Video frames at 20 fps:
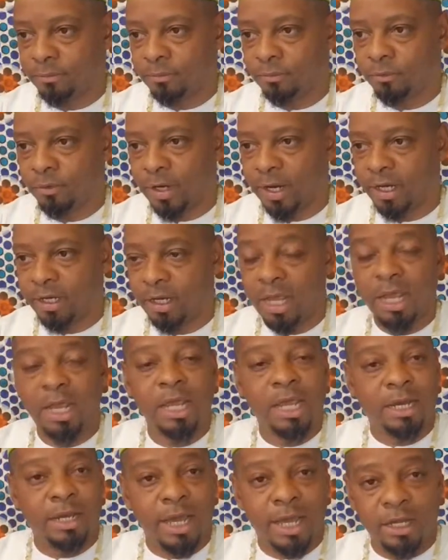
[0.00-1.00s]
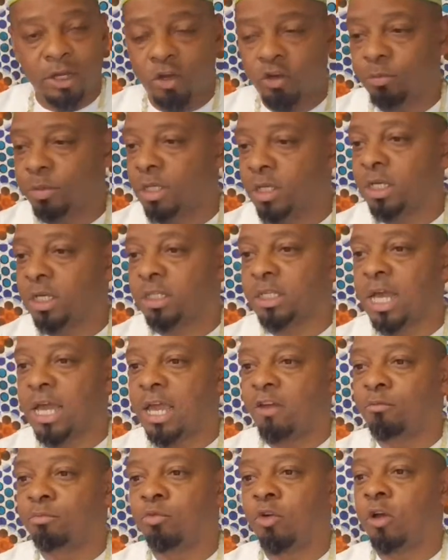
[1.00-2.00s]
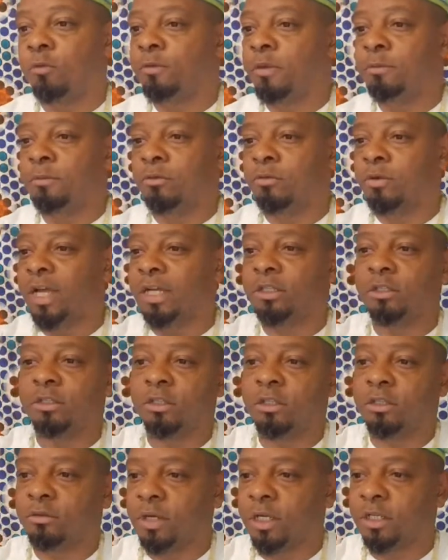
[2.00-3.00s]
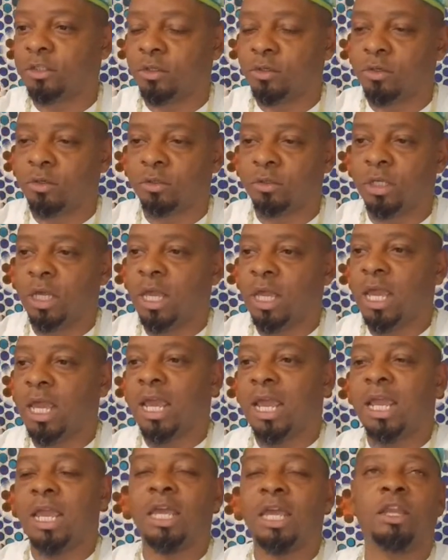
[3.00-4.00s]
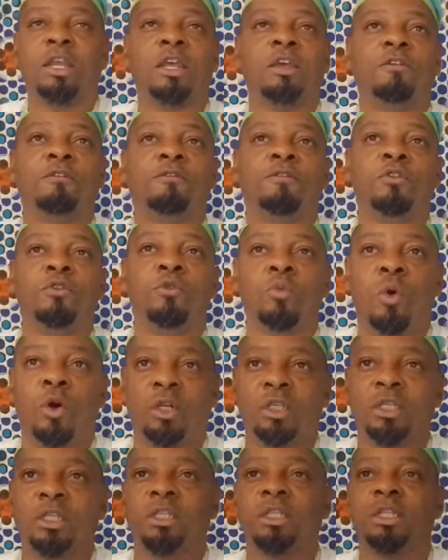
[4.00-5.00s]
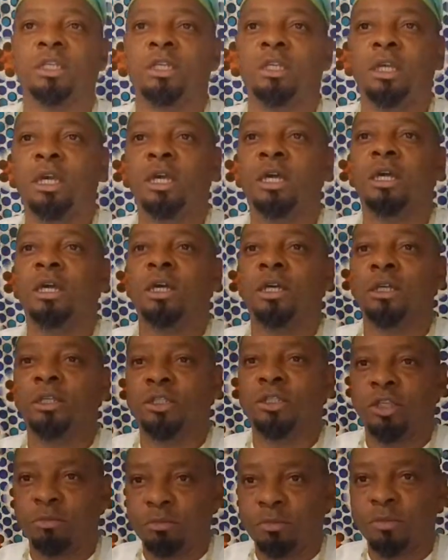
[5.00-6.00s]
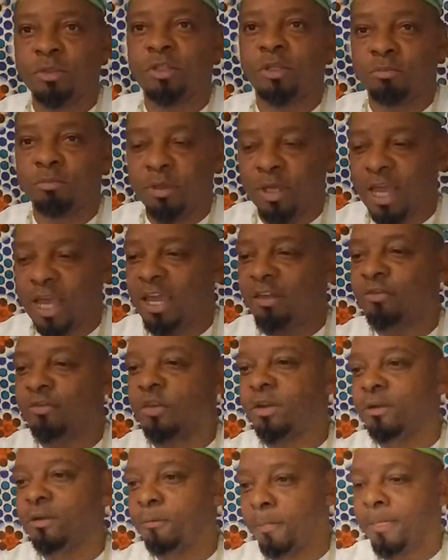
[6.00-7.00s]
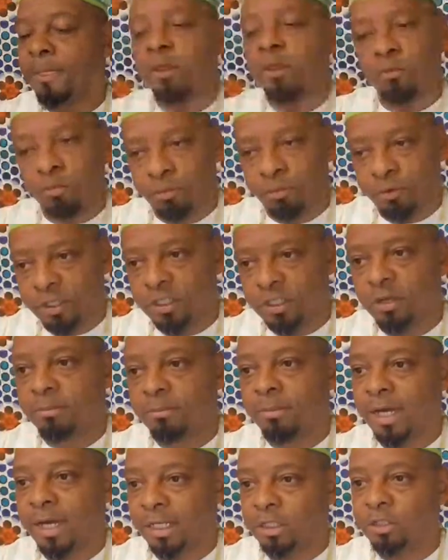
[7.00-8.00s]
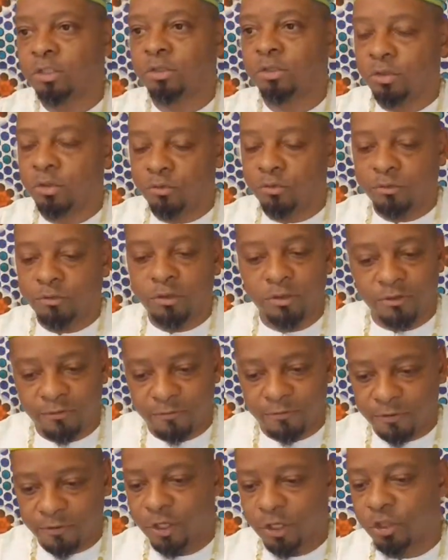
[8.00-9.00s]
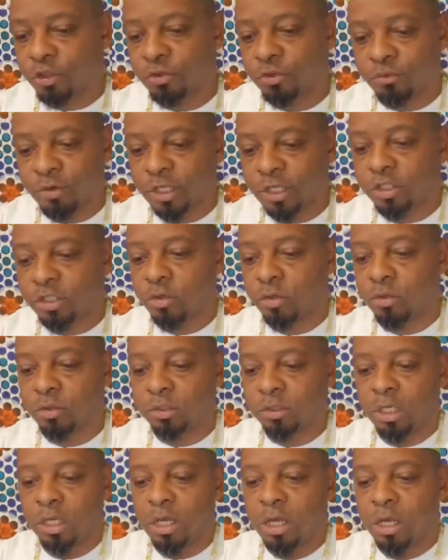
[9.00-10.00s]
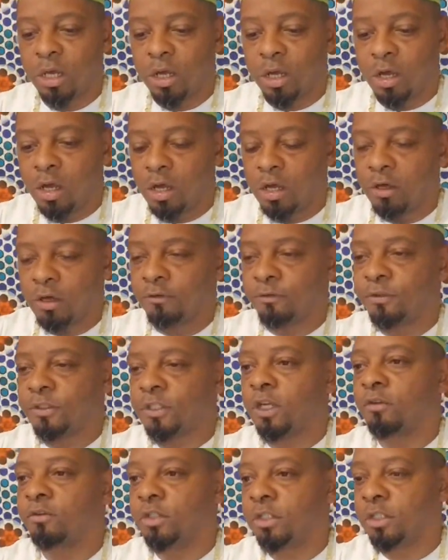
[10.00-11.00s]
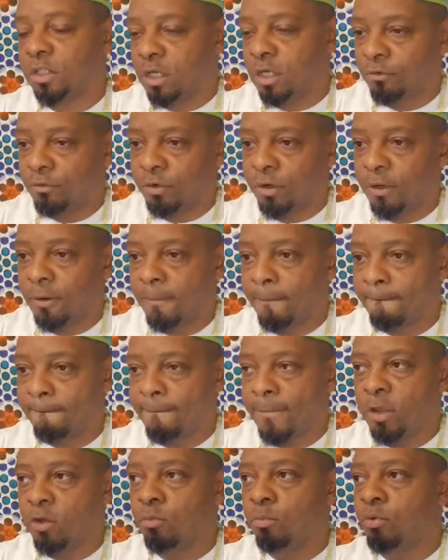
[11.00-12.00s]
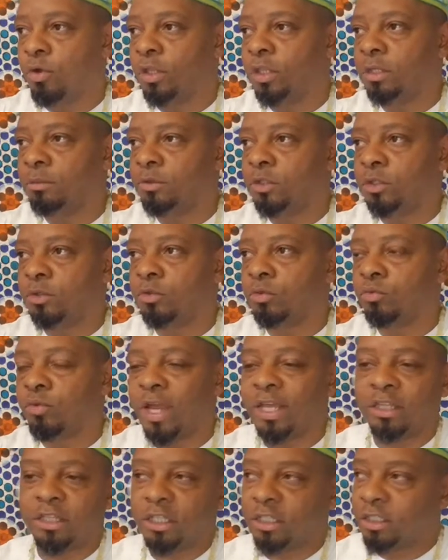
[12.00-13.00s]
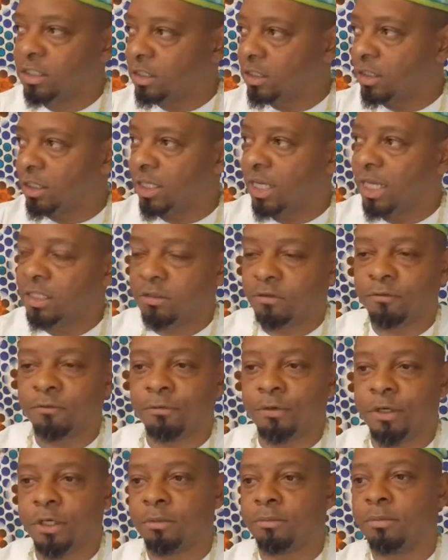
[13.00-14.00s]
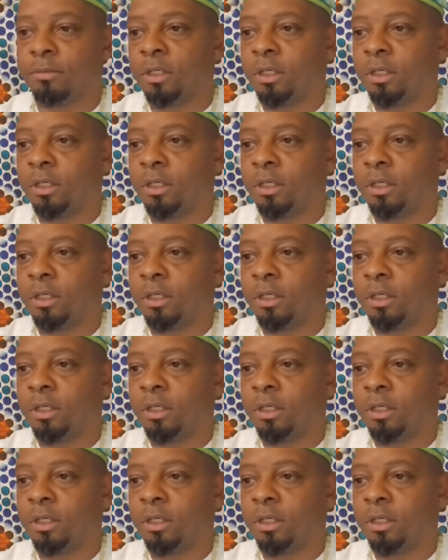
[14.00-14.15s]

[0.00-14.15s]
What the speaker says: right? And I know because I have brought people right to the threshold. And if you want to see some behavior, you bring somebody to the very threshold of self-discovery. You bring them to right there to the gates of freedom,